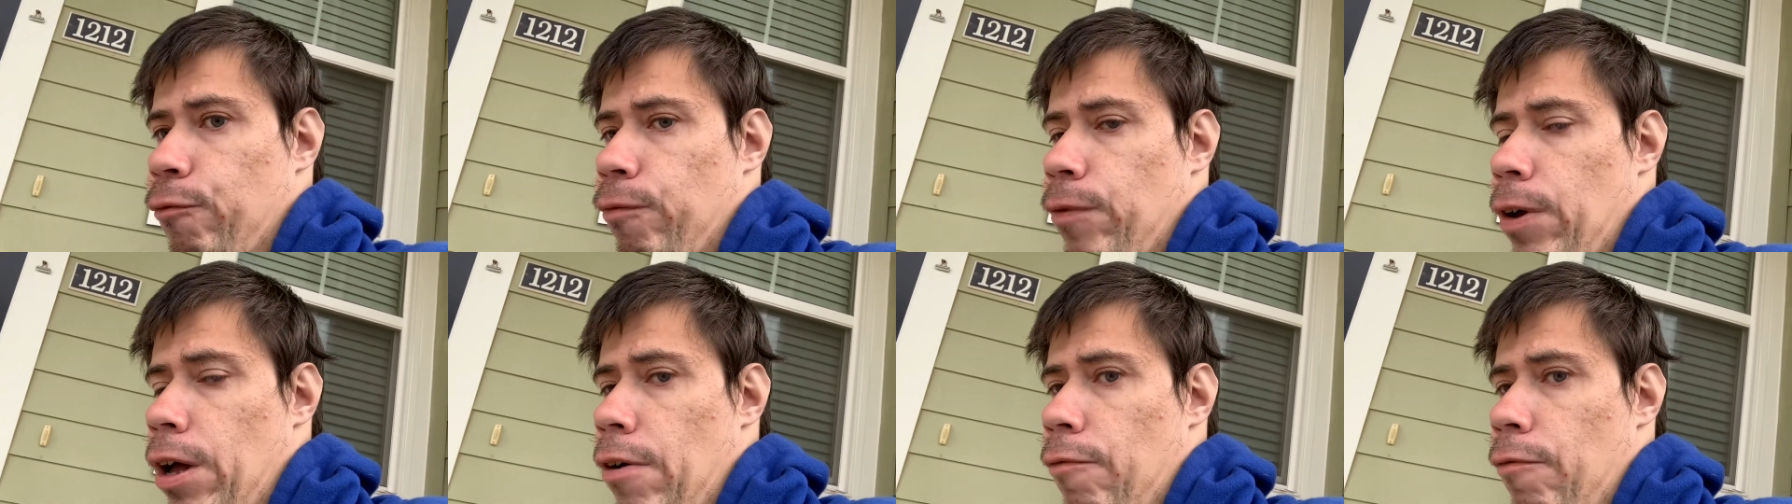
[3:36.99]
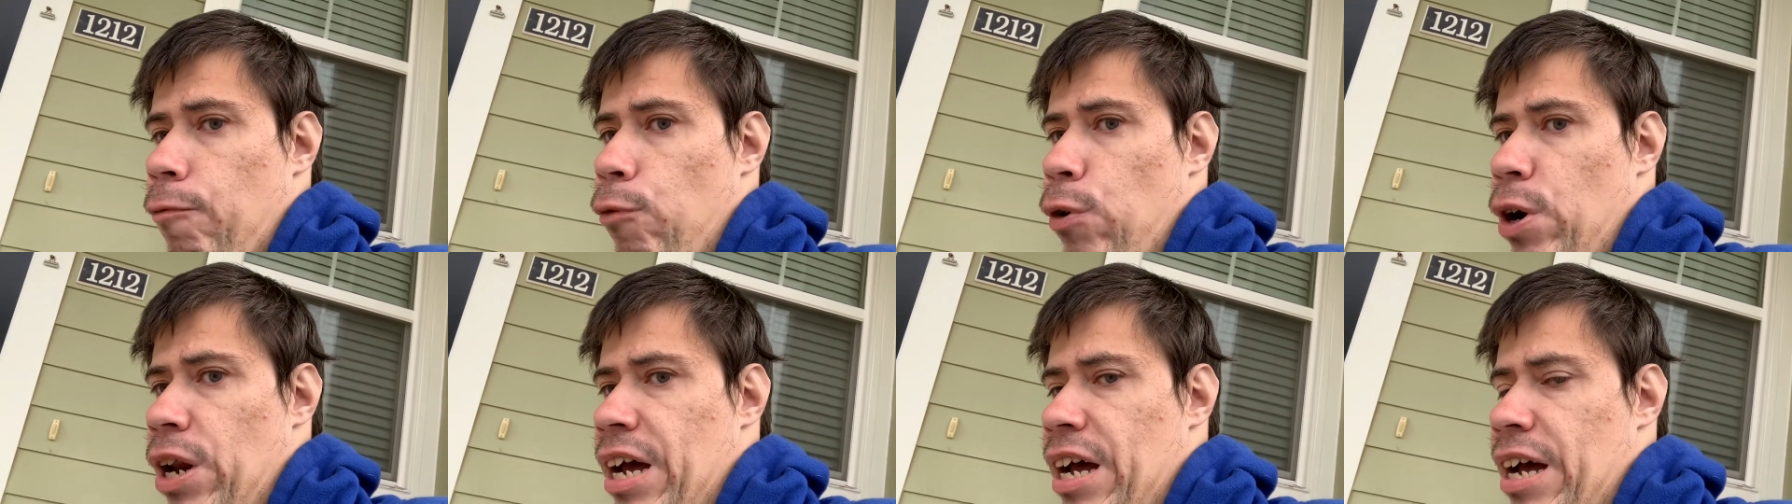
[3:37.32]
of
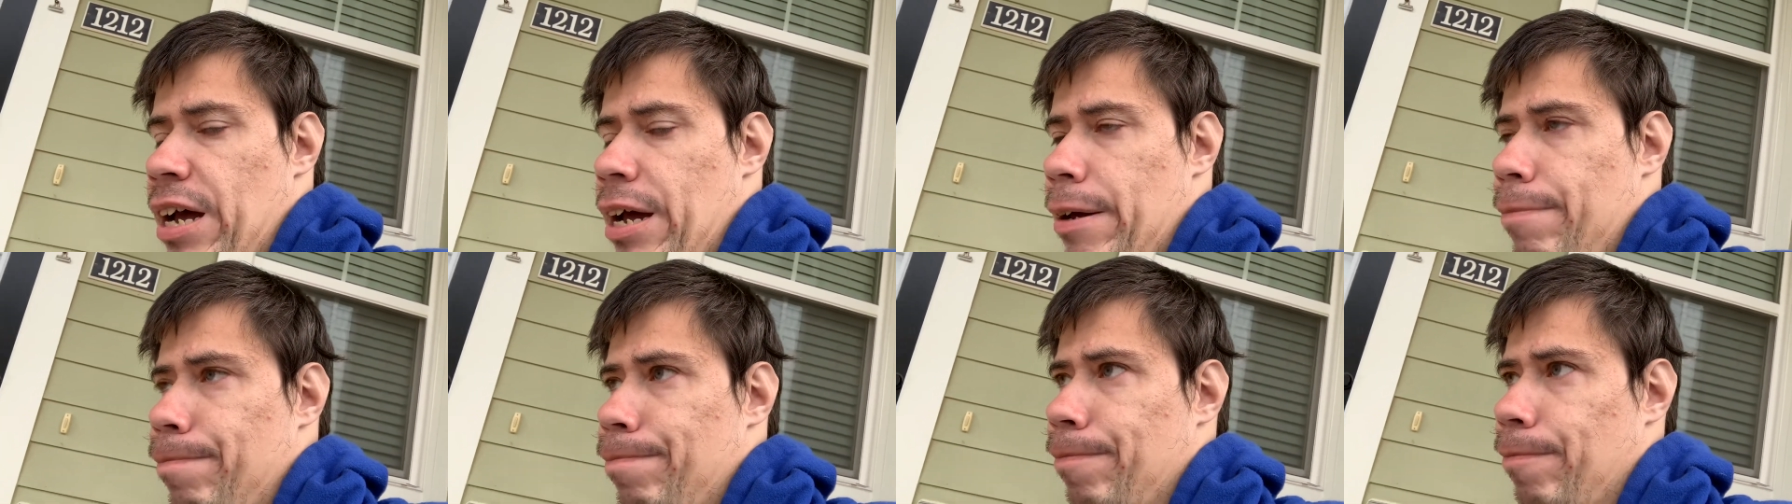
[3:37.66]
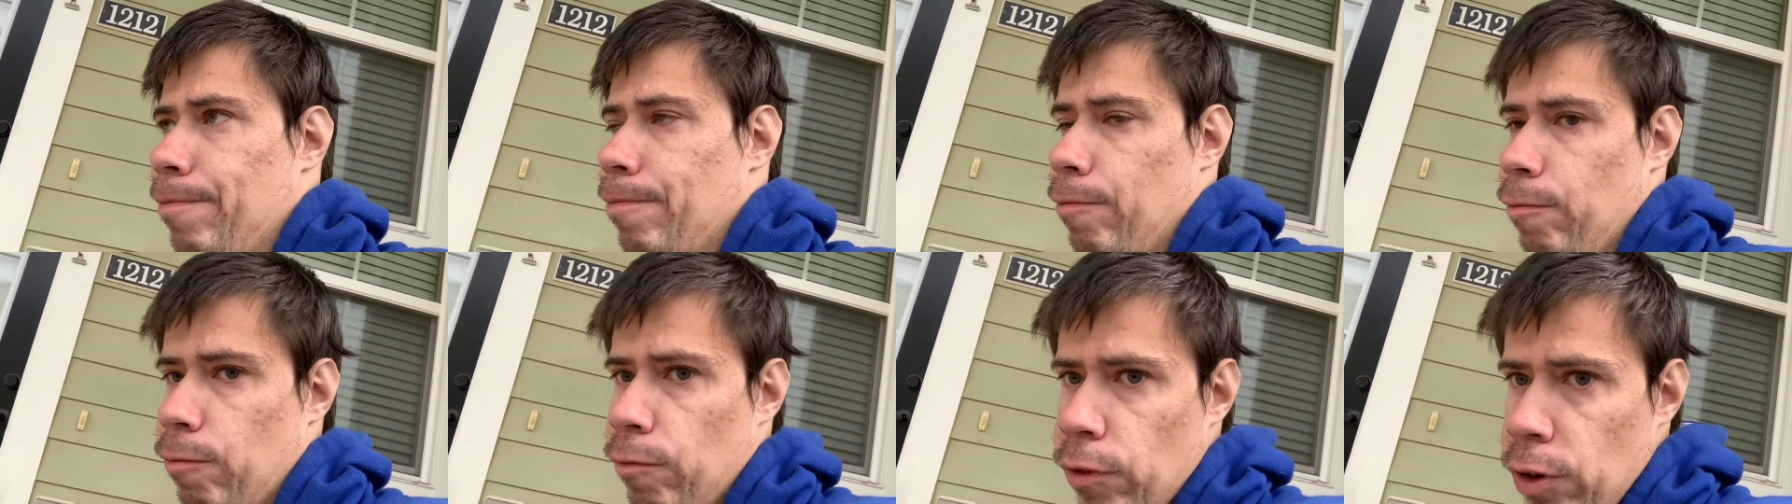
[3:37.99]
when I
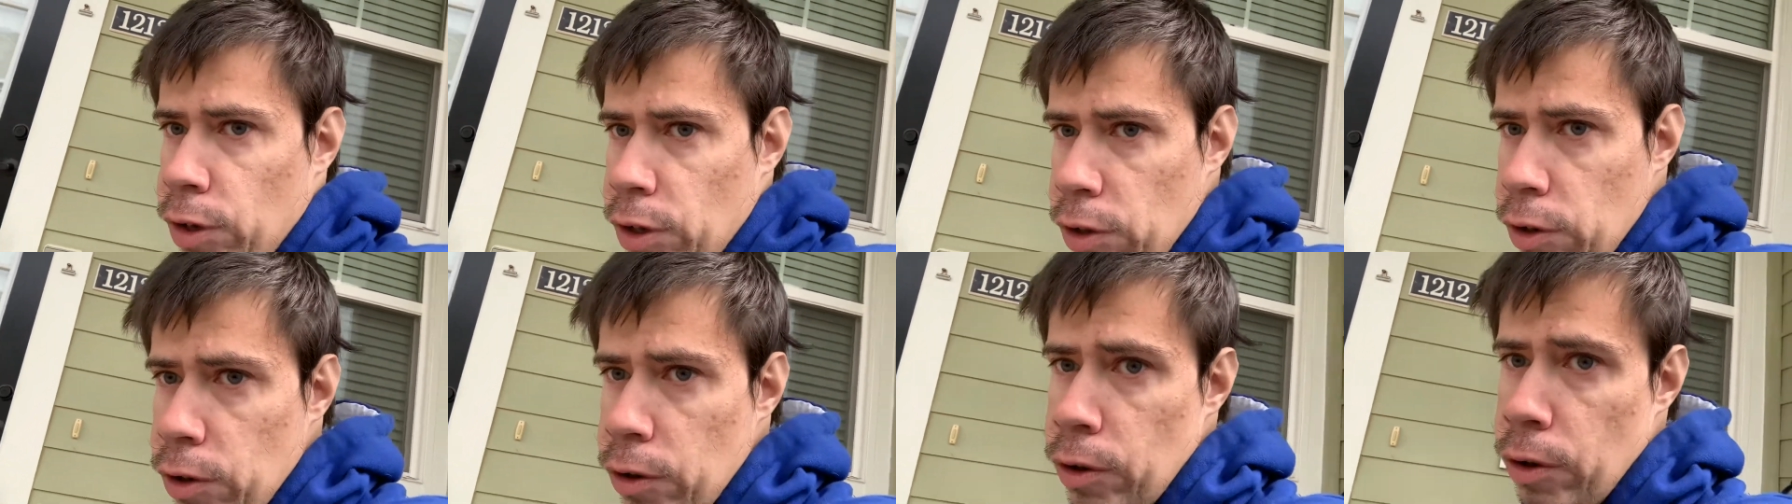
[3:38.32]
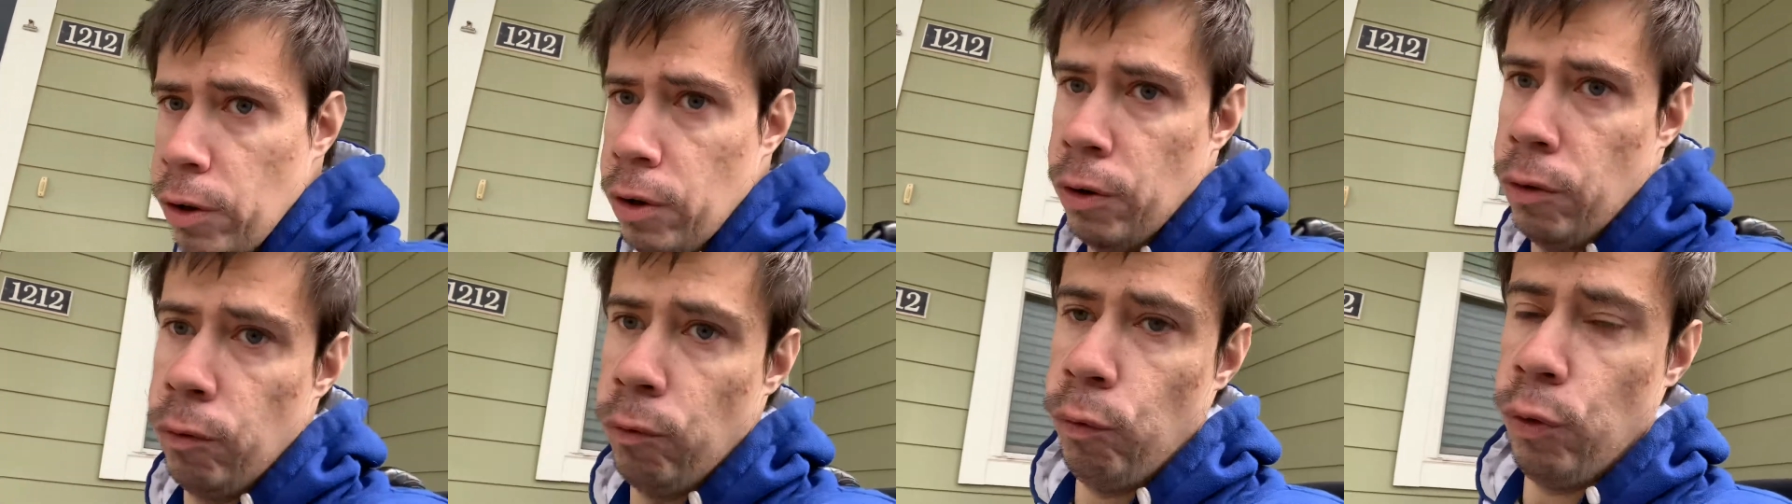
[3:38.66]

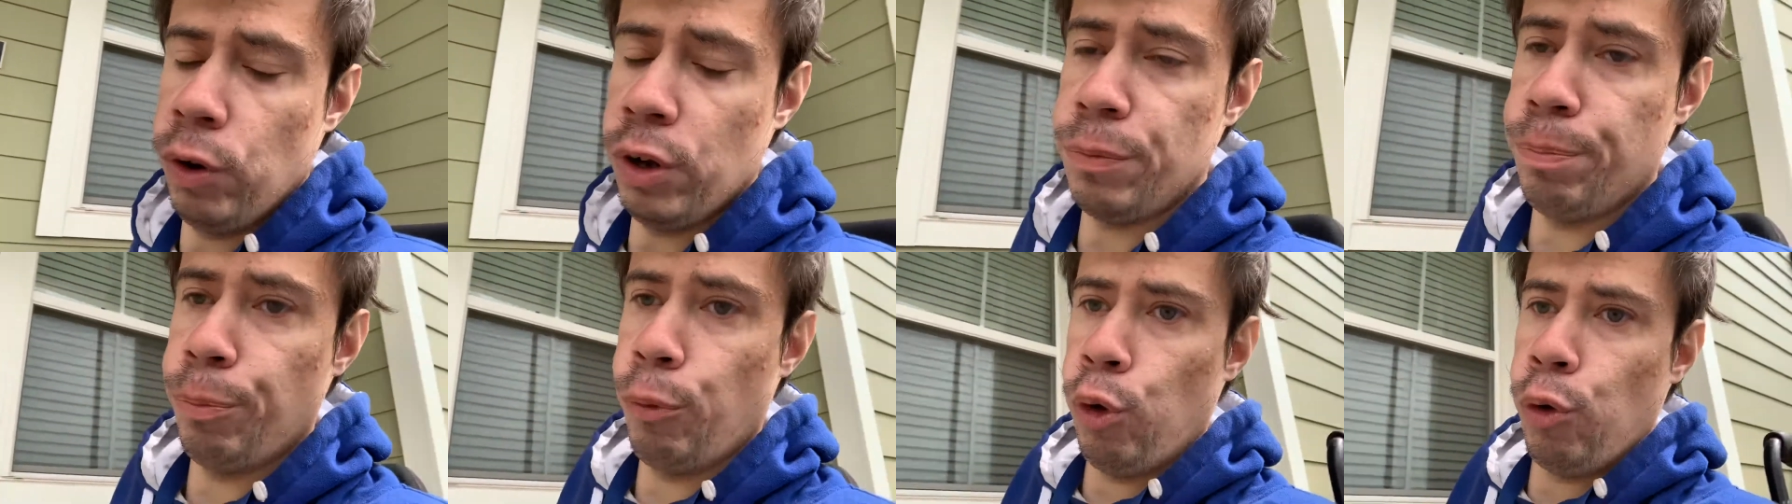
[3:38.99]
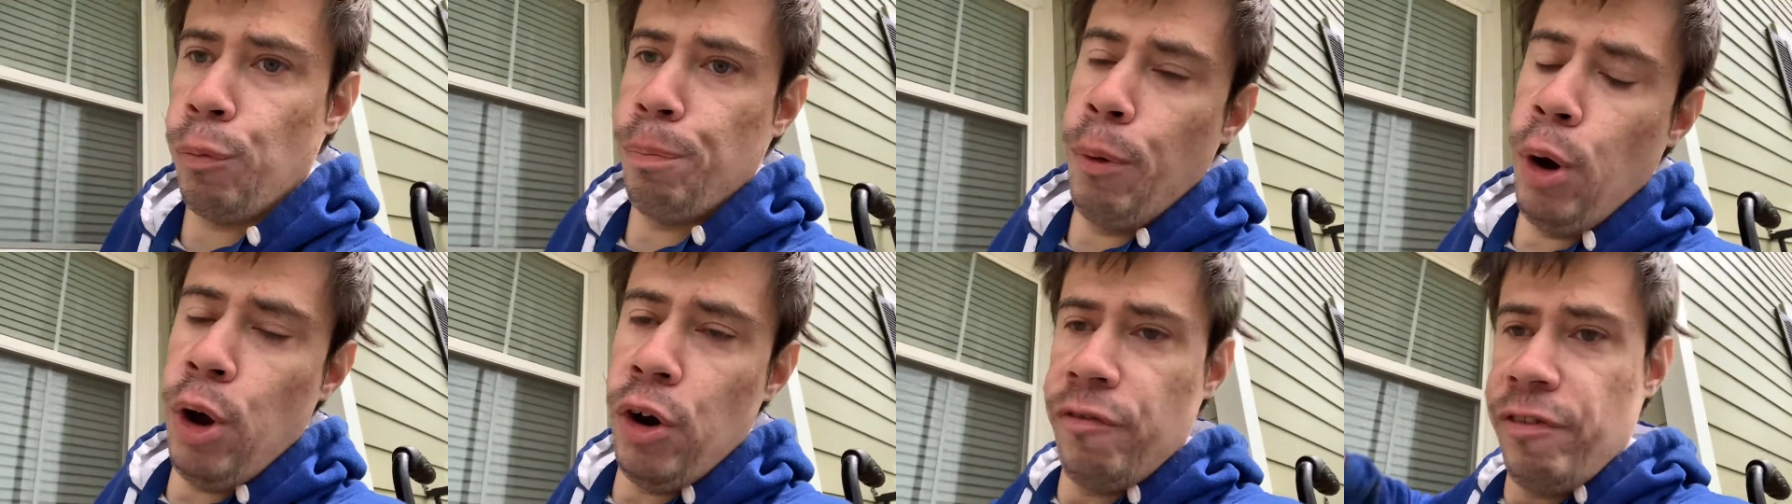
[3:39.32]
was more
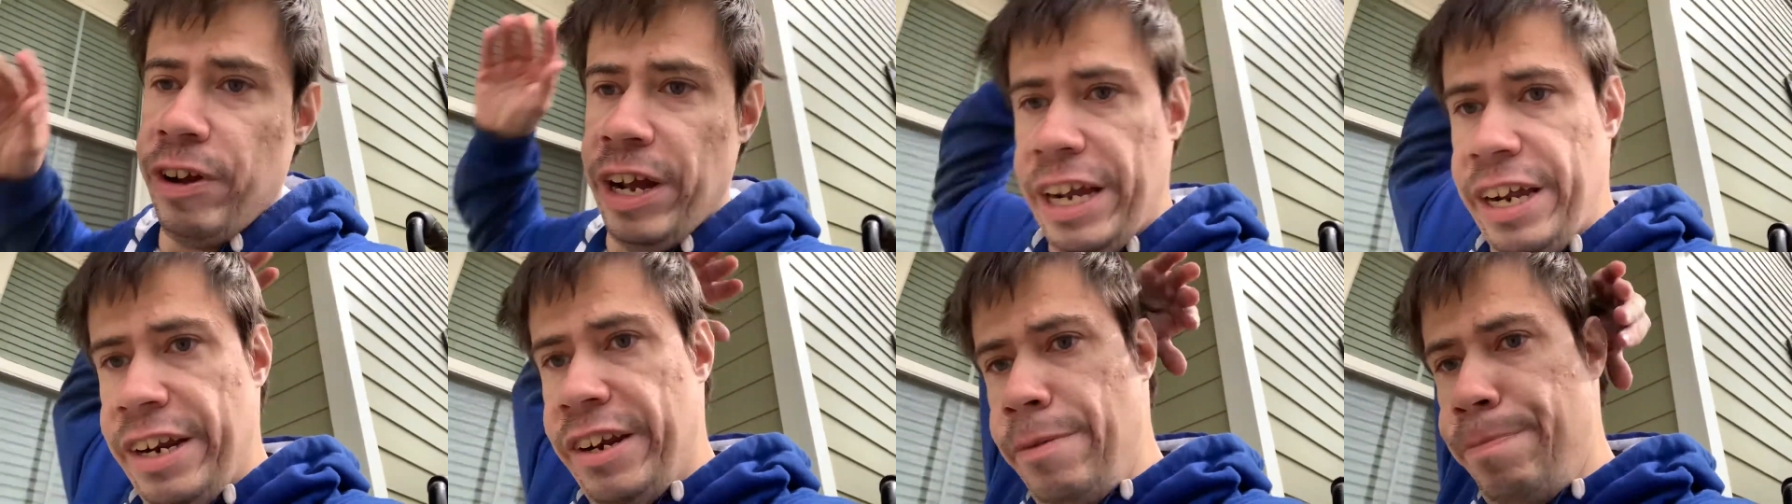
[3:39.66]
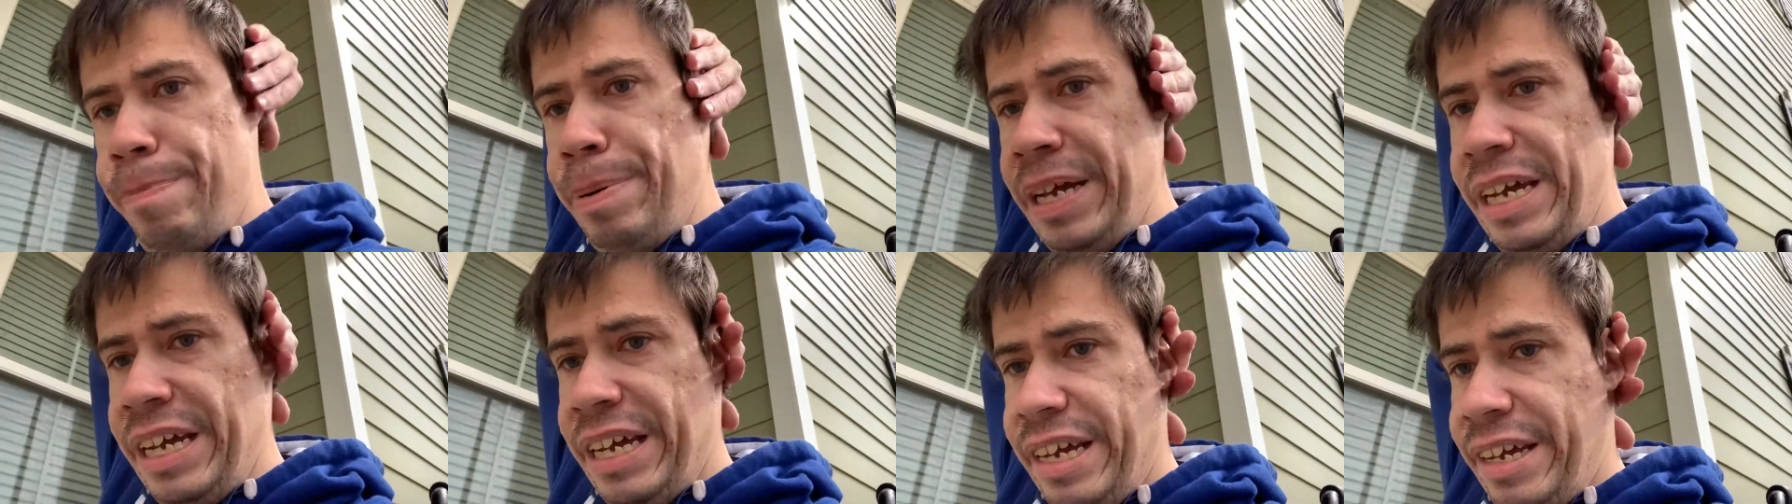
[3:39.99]
motivated to
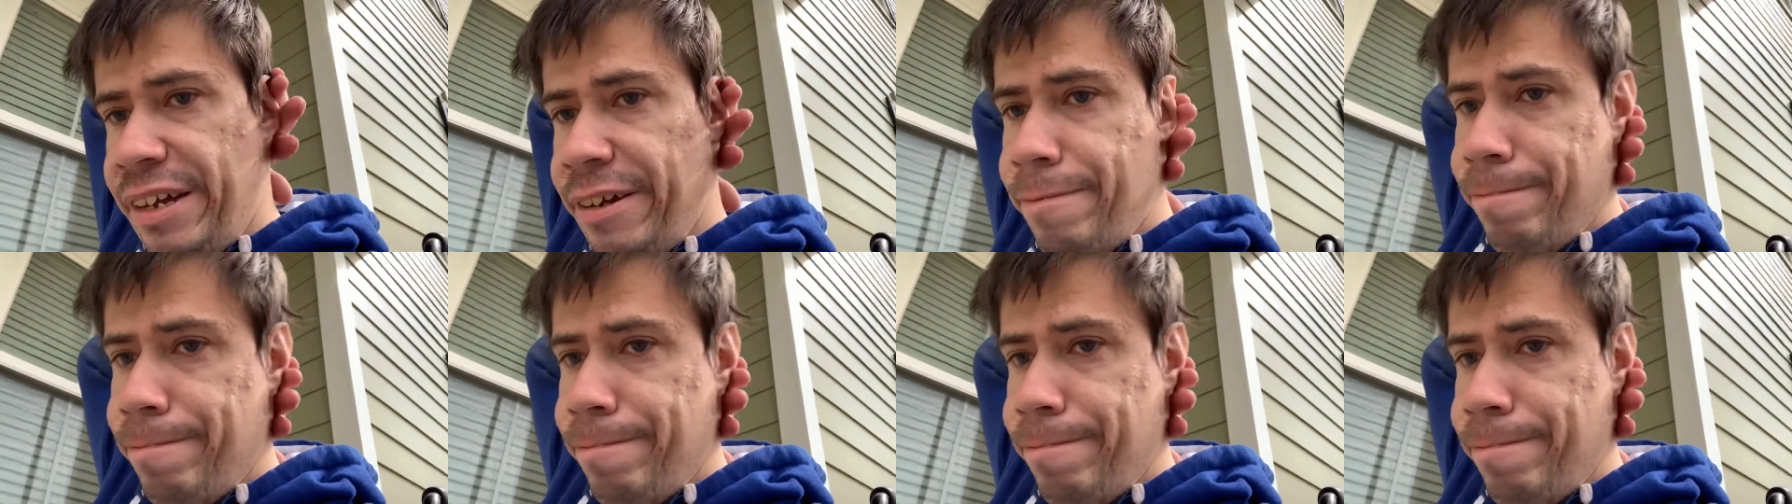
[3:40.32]
be